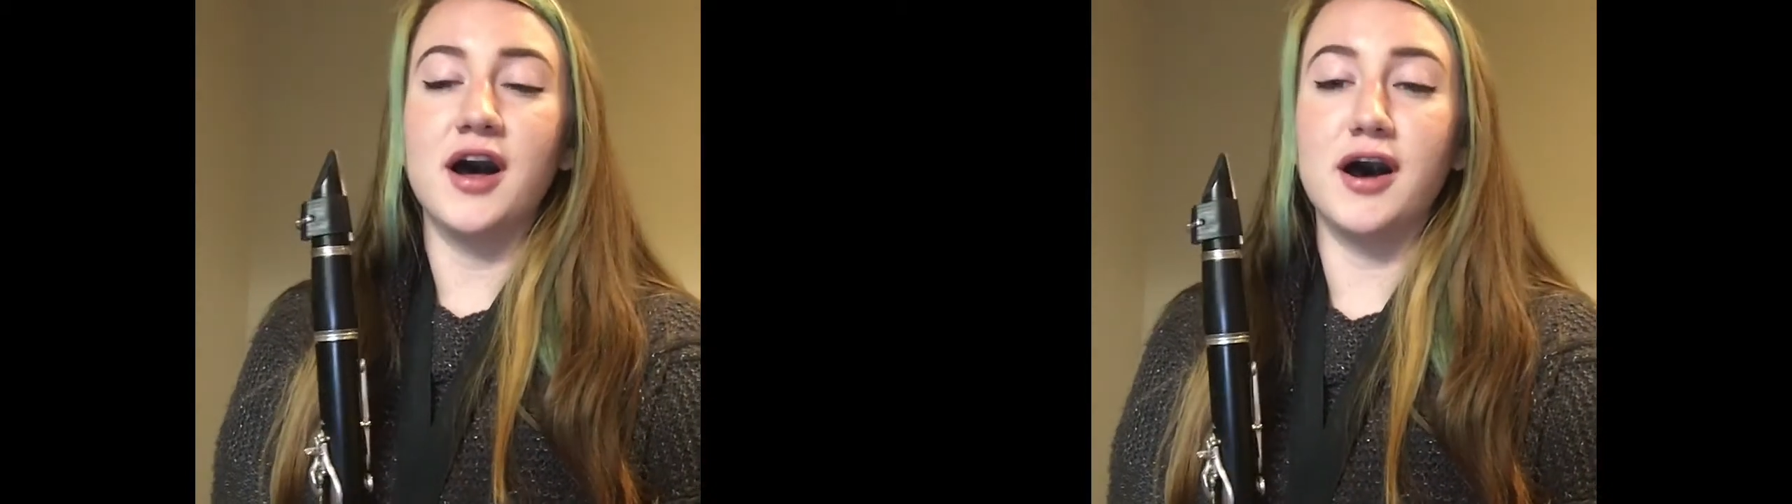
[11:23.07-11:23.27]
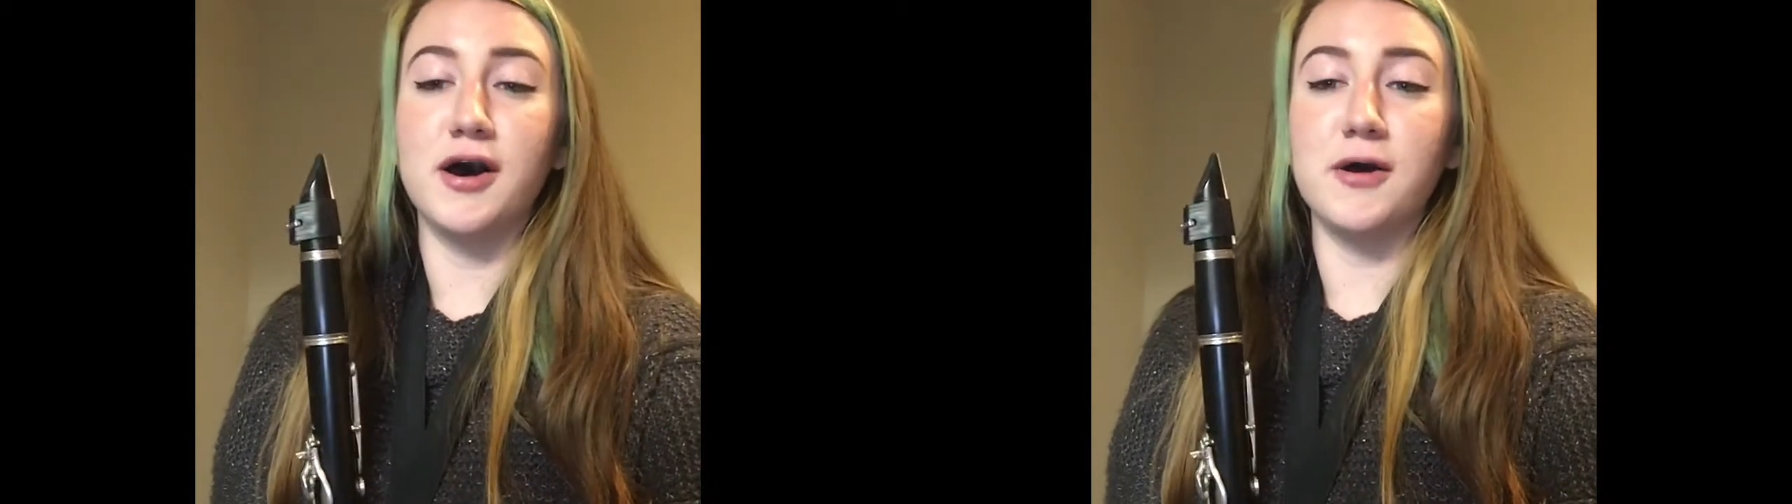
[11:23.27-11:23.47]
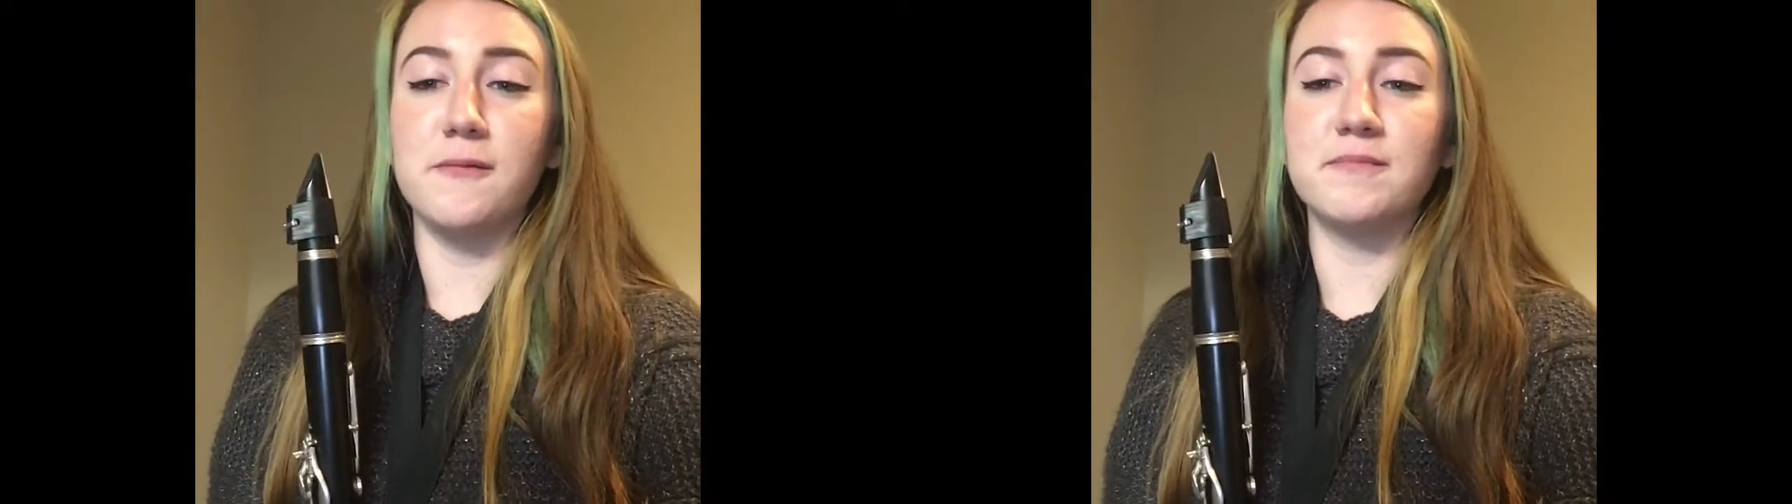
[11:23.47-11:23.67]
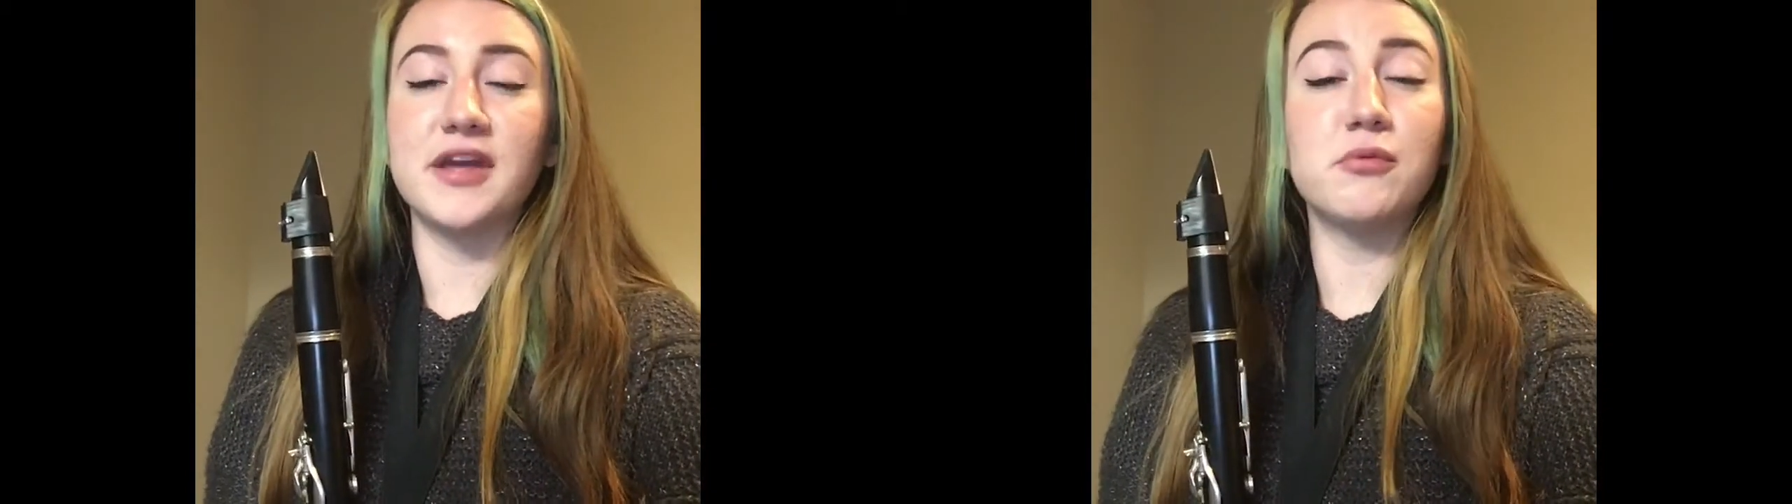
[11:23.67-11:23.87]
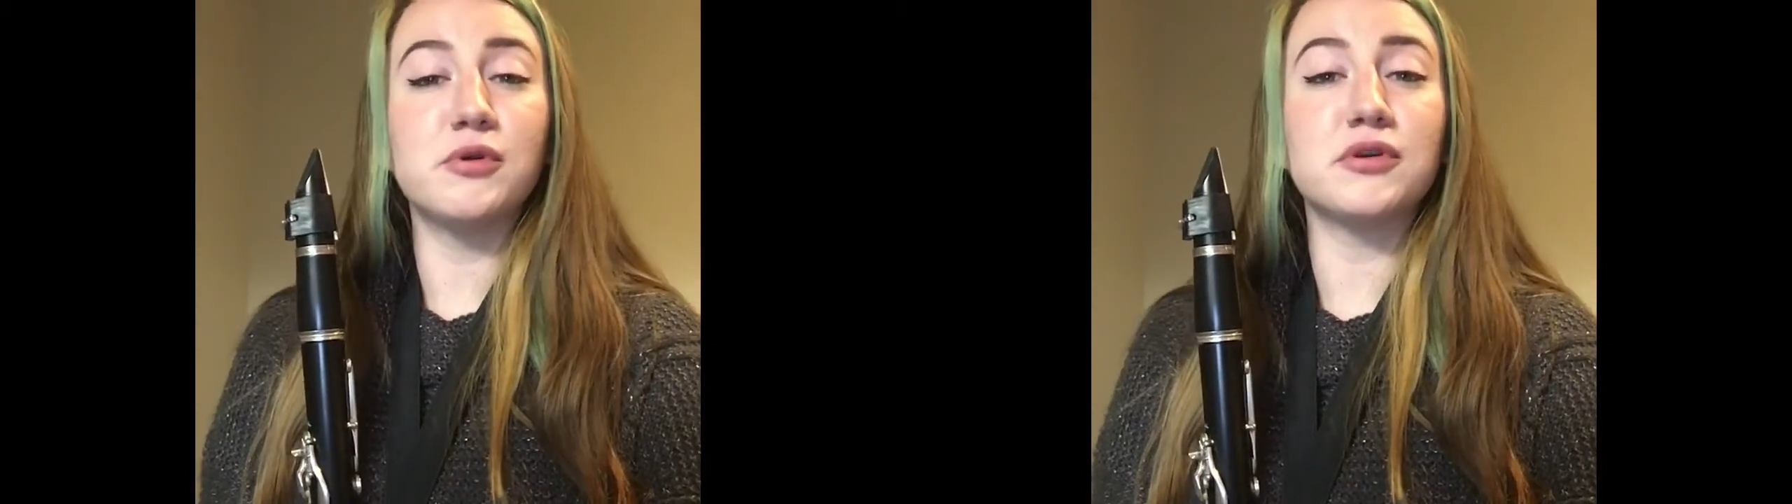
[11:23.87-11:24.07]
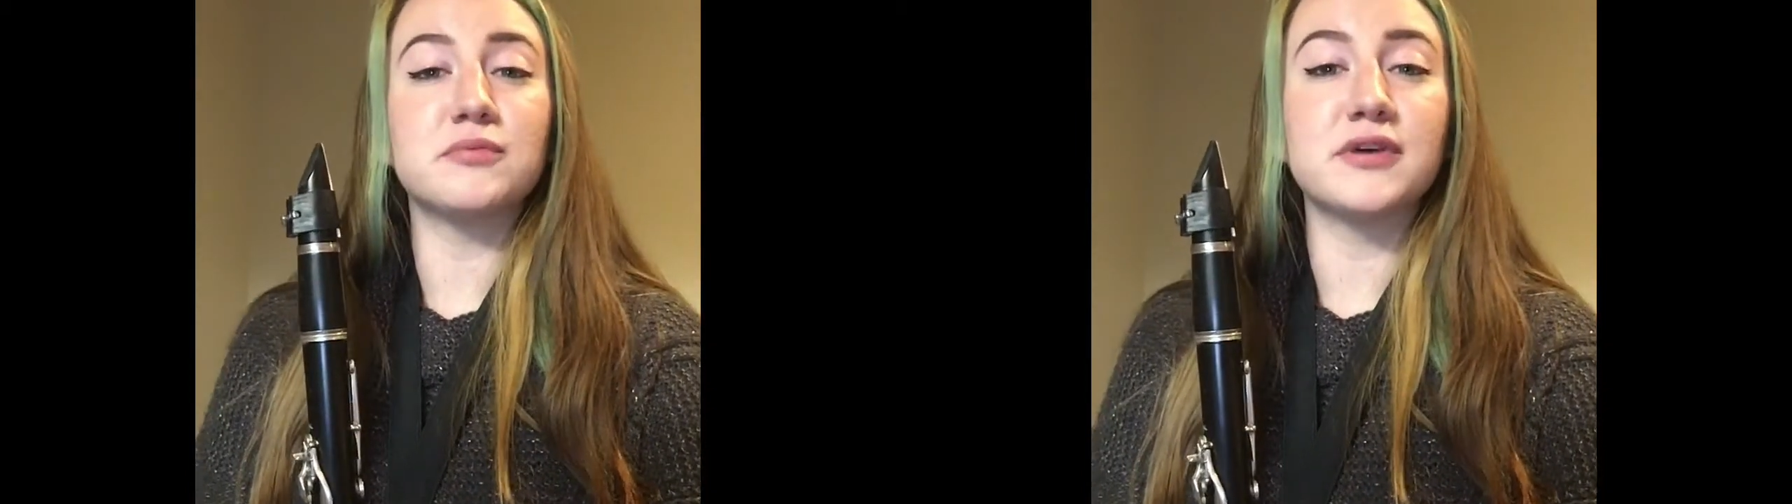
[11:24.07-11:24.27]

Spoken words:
And we want to